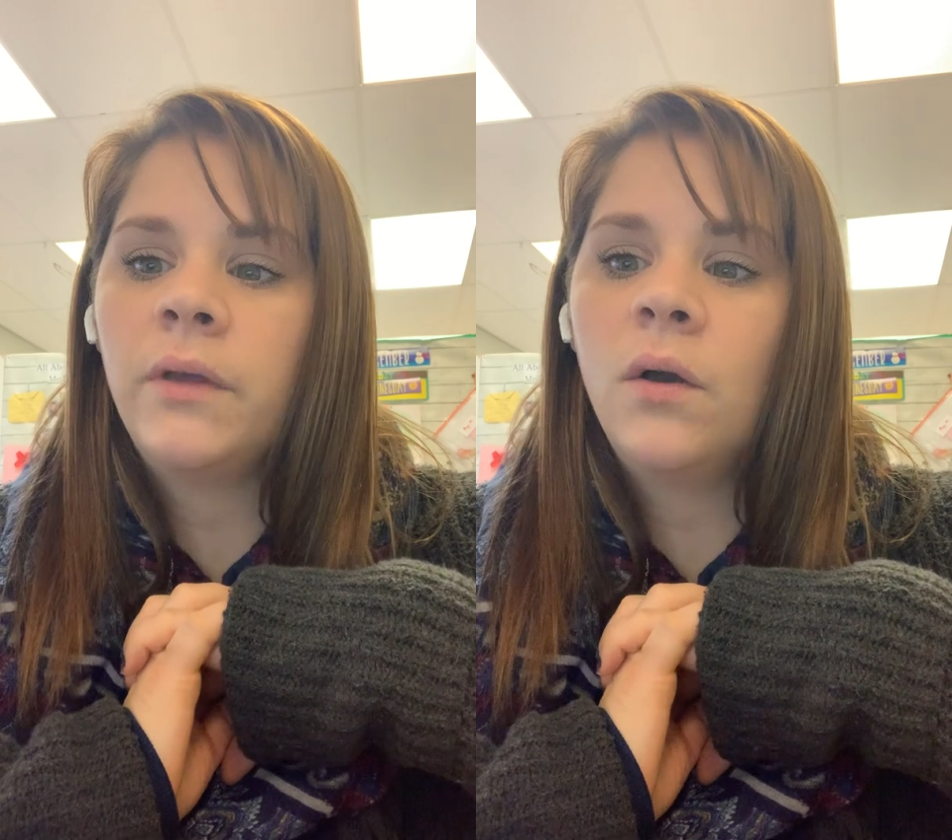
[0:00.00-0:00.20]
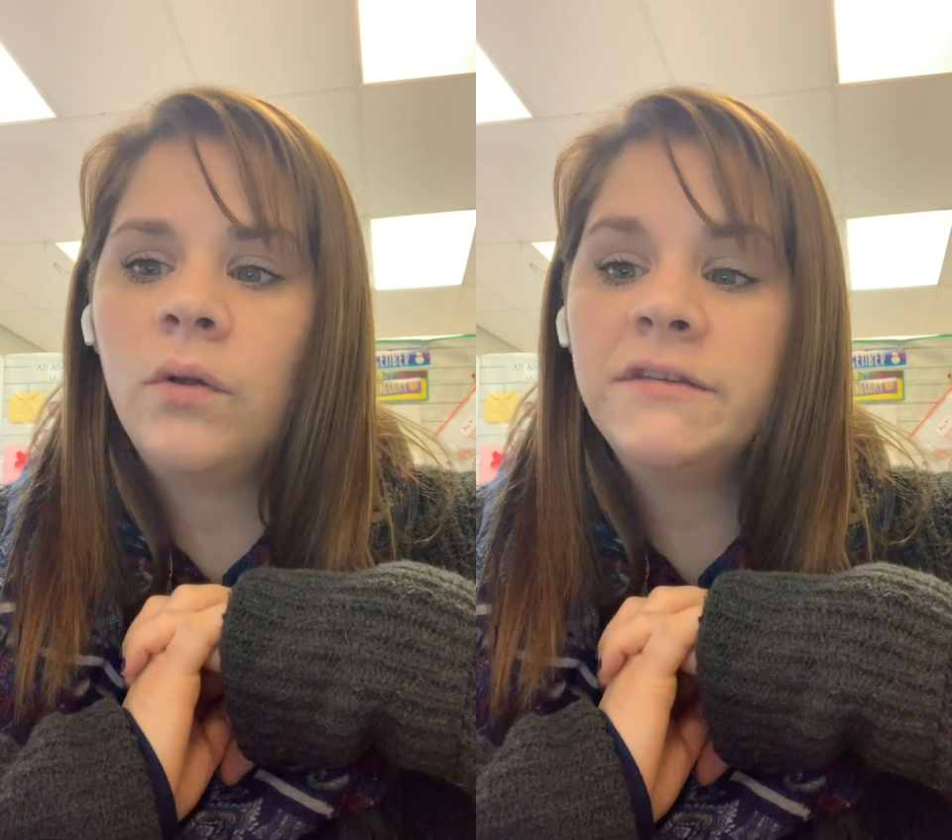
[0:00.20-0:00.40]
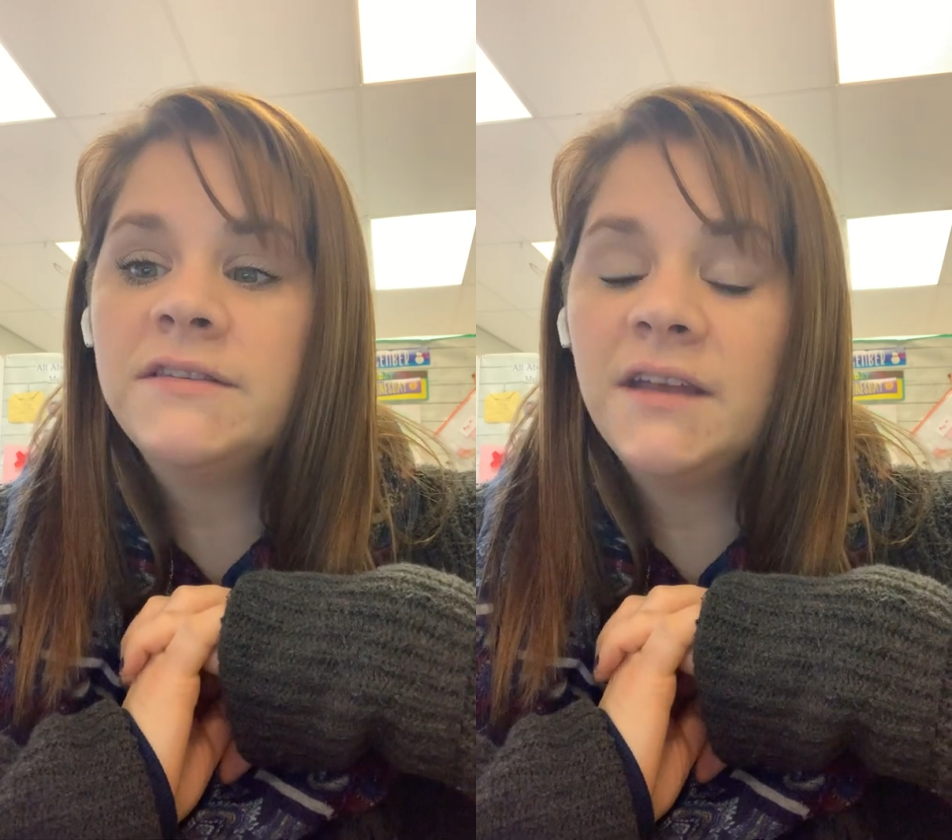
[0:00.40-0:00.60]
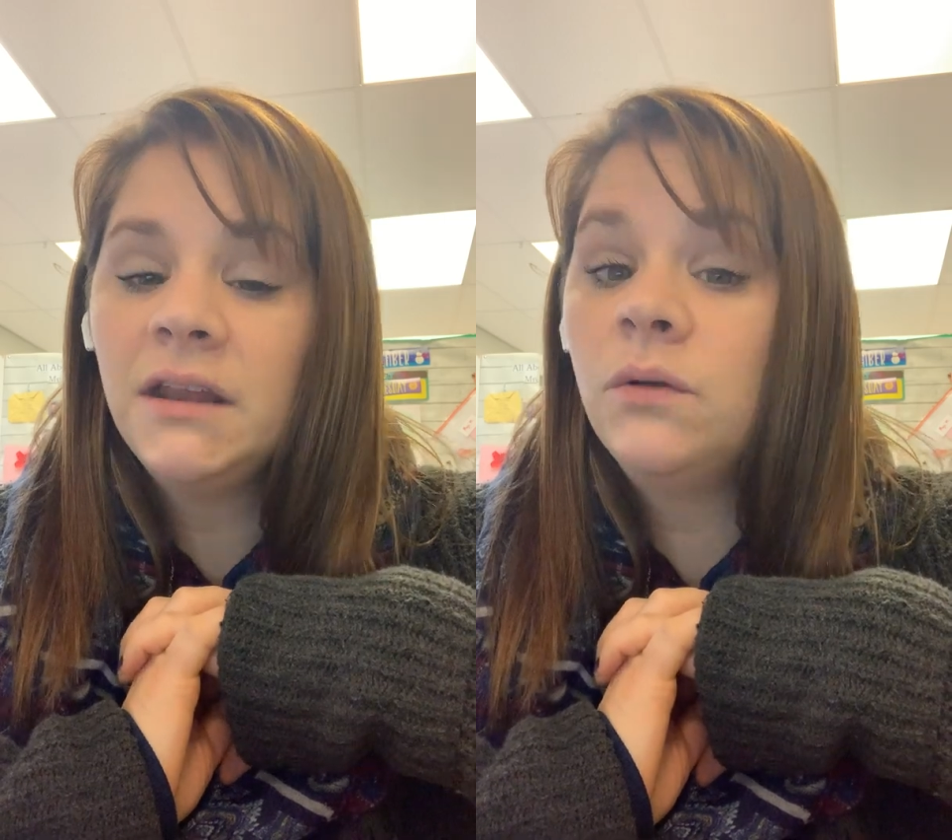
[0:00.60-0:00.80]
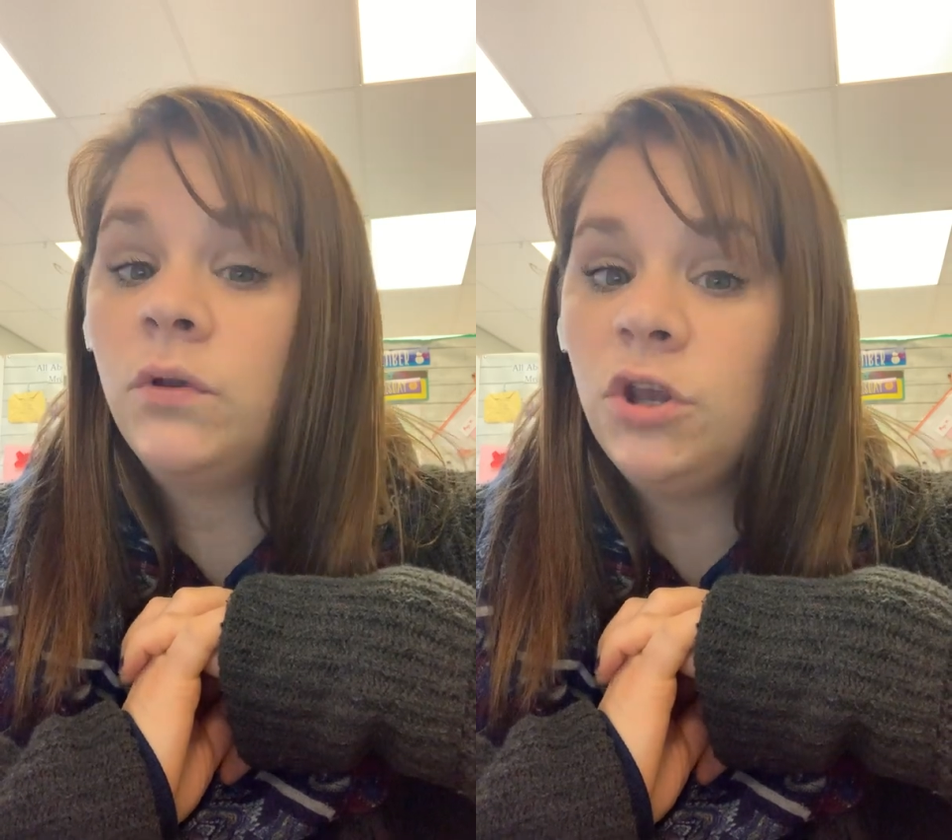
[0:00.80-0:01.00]
holds it
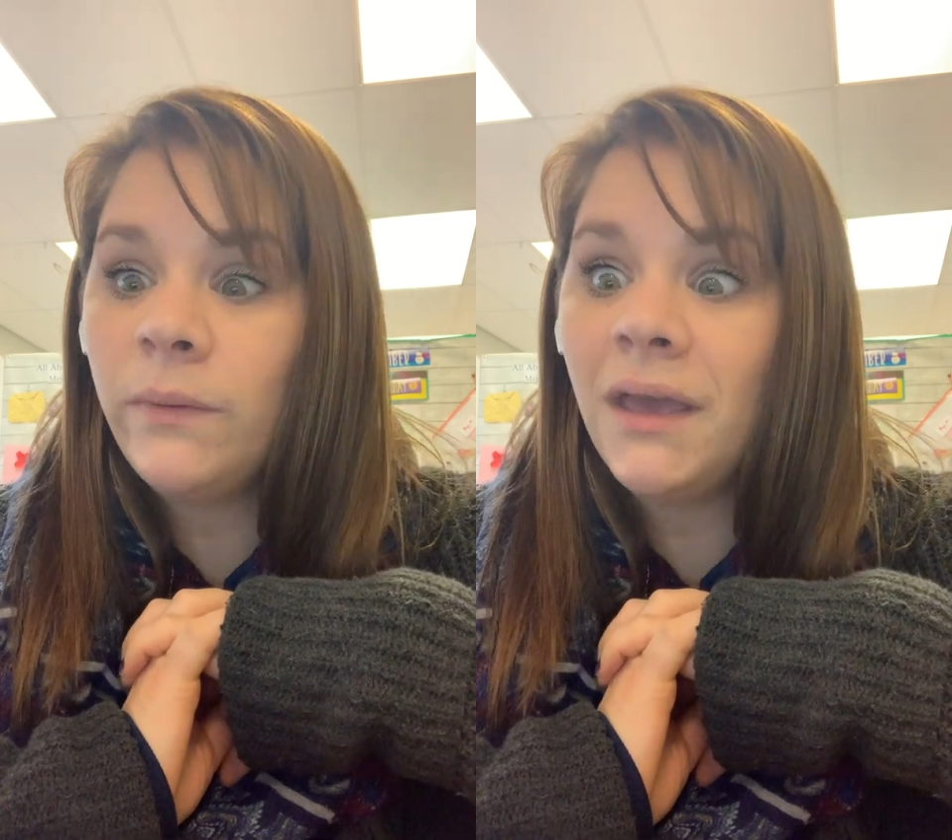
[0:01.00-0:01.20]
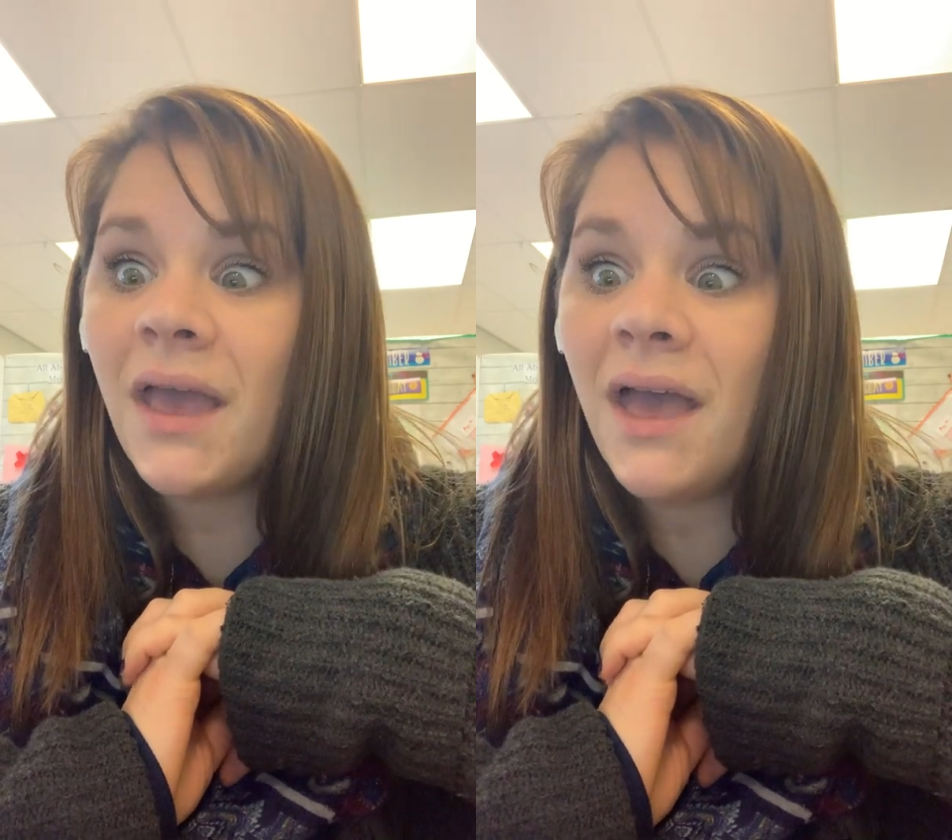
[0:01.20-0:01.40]
steady when you make